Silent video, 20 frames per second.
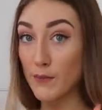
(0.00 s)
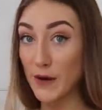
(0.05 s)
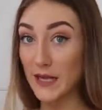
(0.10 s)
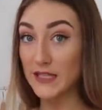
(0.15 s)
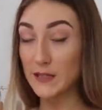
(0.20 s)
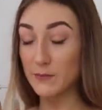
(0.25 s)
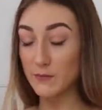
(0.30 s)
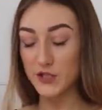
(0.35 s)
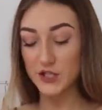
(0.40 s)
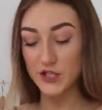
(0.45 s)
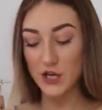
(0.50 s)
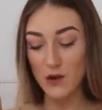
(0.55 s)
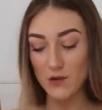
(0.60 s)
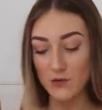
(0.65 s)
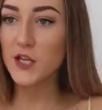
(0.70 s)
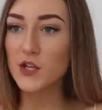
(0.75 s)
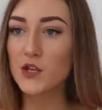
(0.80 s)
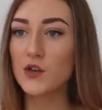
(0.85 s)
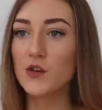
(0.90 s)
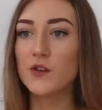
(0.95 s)
Bradley Michelle.
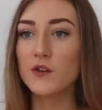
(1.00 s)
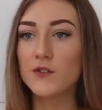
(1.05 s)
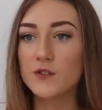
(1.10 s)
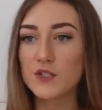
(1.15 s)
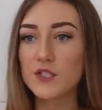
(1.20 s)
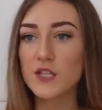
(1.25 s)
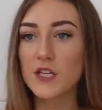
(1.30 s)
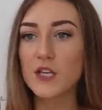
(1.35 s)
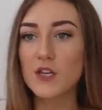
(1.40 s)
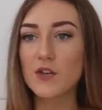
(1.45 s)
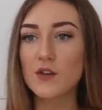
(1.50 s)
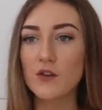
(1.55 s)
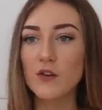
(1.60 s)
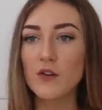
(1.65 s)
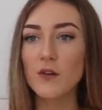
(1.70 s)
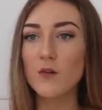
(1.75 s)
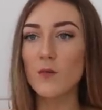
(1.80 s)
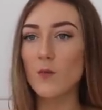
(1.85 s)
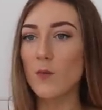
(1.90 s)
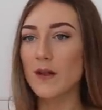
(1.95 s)
She
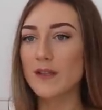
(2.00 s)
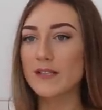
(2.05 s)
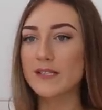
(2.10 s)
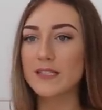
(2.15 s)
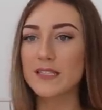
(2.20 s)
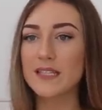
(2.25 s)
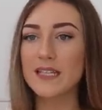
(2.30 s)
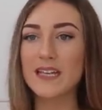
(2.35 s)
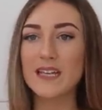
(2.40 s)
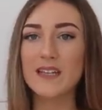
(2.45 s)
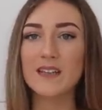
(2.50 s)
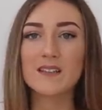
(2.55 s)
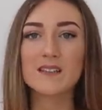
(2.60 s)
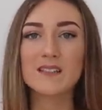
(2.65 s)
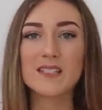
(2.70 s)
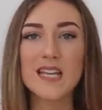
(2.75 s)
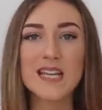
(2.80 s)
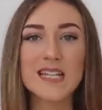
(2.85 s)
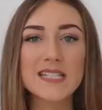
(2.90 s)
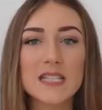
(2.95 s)
cute. Once
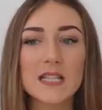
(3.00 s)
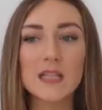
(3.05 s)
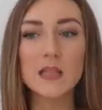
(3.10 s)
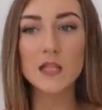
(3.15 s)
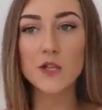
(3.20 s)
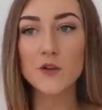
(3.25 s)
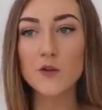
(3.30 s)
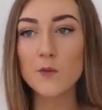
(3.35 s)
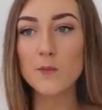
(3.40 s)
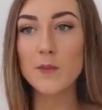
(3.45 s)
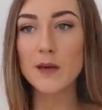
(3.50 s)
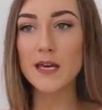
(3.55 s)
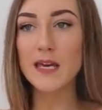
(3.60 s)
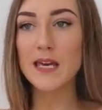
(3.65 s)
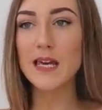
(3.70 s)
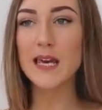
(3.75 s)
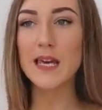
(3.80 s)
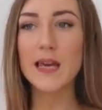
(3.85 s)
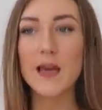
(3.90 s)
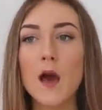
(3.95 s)
again, it's a little big
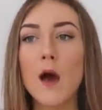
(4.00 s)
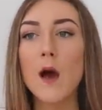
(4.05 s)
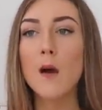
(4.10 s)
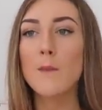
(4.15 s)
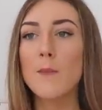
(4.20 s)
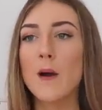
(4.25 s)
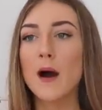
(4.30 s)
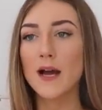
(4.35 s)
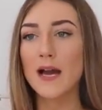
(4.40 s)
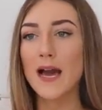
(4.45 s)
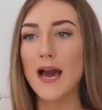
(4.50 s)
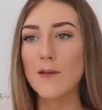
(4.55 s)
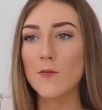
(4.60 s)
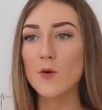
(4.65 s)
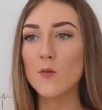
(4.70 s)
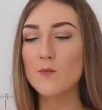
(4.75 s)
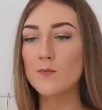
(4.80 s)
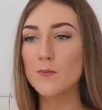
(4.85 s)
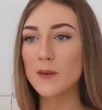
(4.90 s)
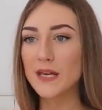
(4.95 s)
here. Okay, I'm
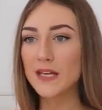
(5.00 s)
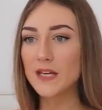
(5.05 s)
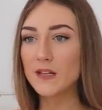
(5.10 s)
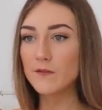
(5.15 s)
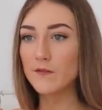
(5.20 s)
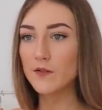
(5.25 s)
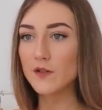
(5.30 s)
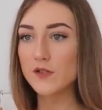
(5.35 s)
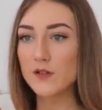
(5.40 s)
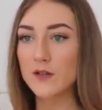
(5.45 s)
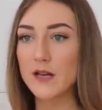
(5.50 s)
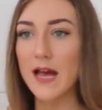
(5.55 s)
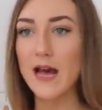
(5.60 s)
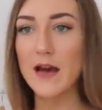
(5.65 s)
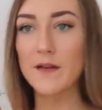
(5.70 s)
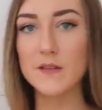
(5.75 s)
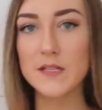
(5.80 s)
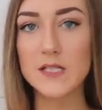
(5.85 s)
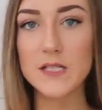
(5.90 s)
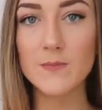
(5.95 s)
a bit confused on
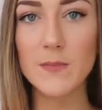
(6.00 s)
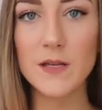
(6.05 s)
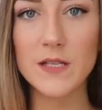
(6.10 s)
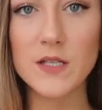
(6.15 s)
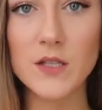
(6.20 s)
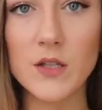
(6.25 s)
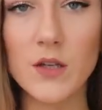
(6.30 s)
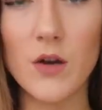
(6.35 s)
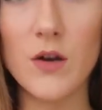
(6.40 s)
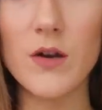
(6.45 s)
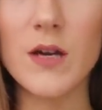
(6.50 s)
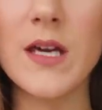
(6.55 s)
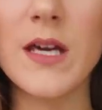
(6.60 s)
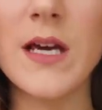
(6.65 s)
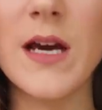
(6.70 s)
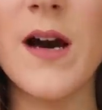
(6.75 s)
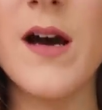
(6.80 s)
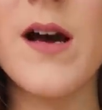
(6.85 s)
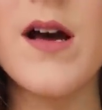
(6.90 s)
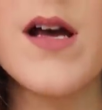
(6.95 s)
how this is meant to go
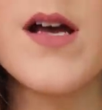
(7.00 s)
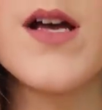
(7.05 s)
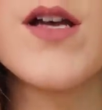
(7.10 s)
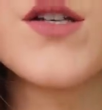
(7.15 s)
here.